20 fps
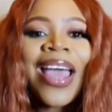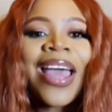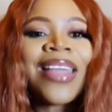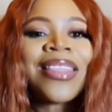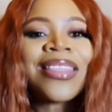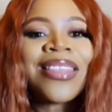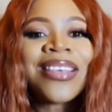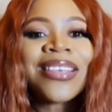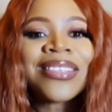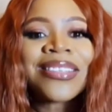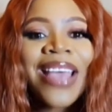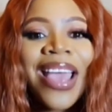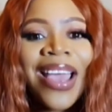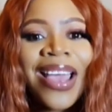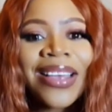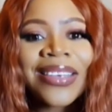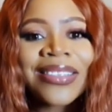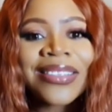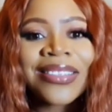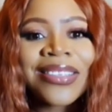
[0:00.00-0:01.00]
and this
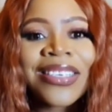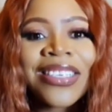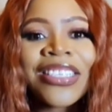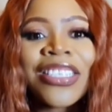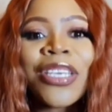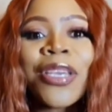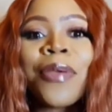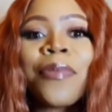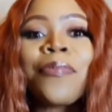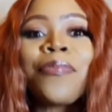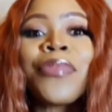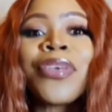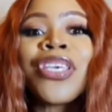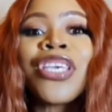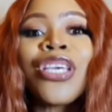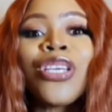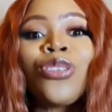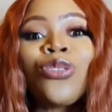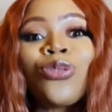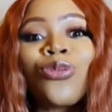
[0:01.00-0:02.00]
acid
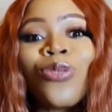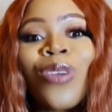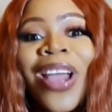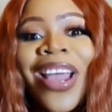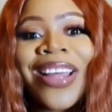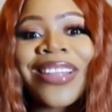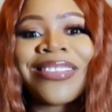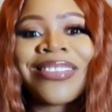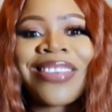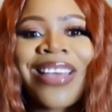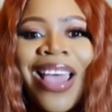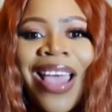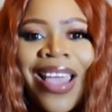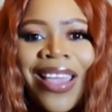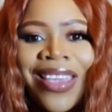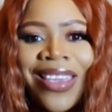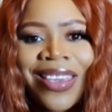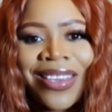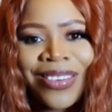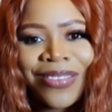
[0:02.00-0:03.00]
begin to
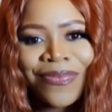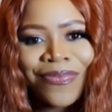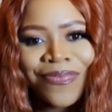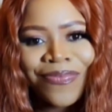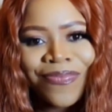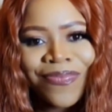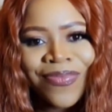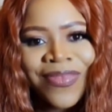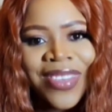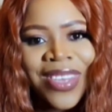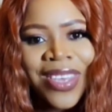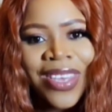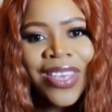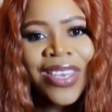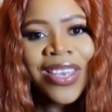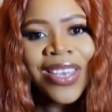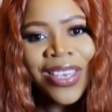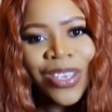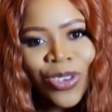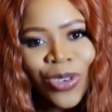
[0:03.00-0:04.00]
attack
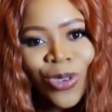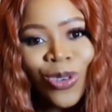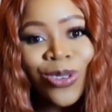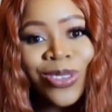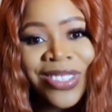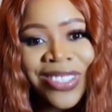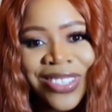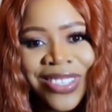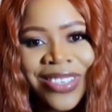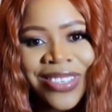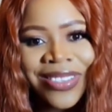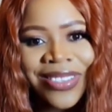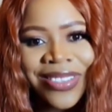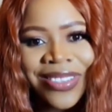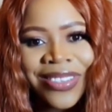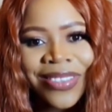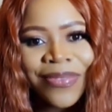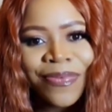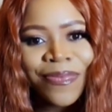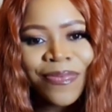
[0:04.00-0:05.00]
your
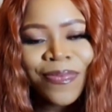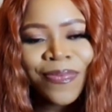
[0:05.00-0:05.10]
teeth.